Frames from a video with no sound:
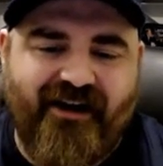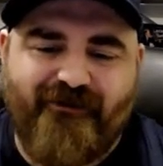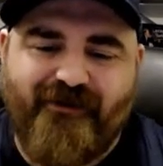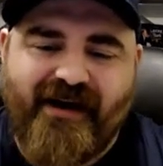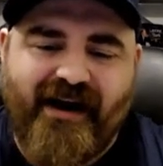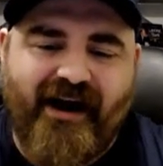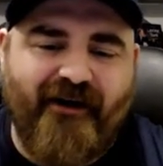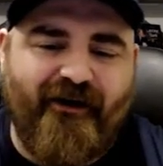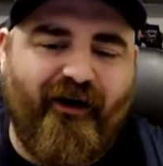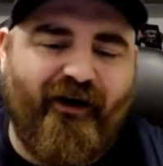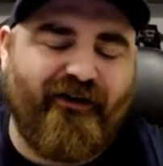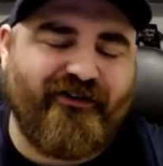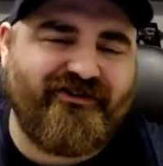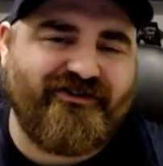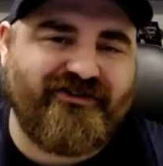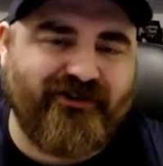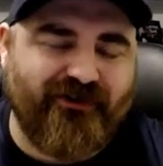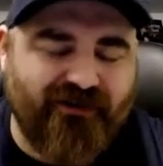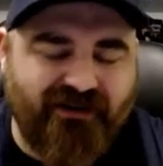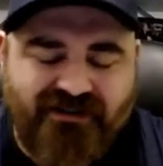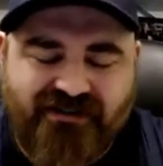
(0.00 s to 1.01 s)
We got all
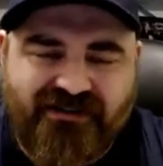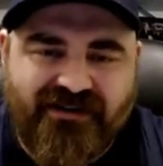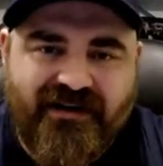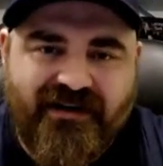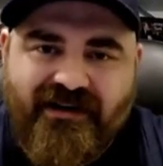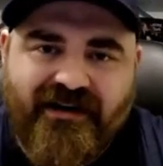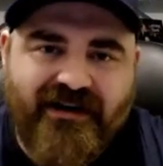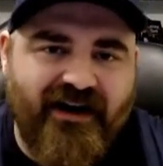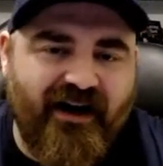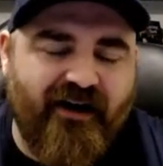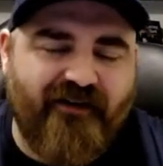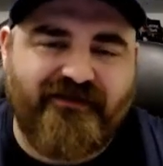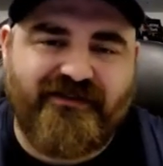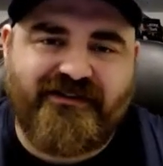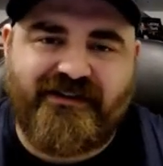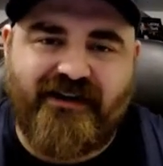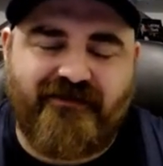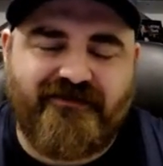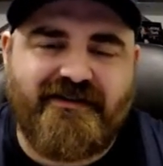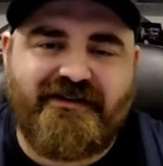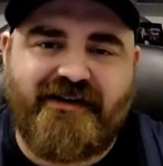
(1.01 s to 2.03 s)
sorts of
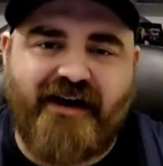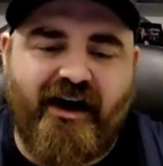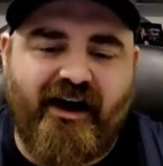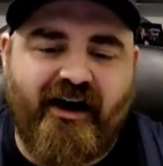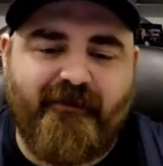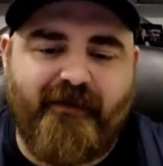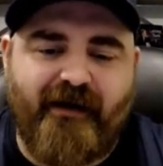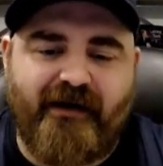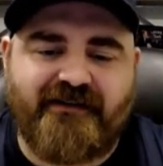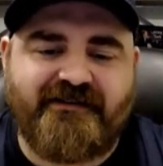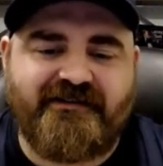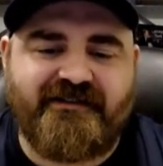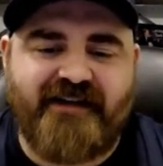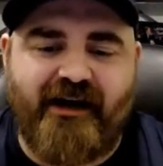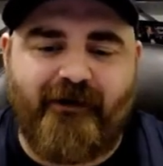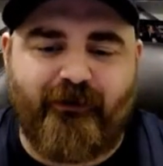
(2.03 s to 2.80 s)
stuff to talk about today.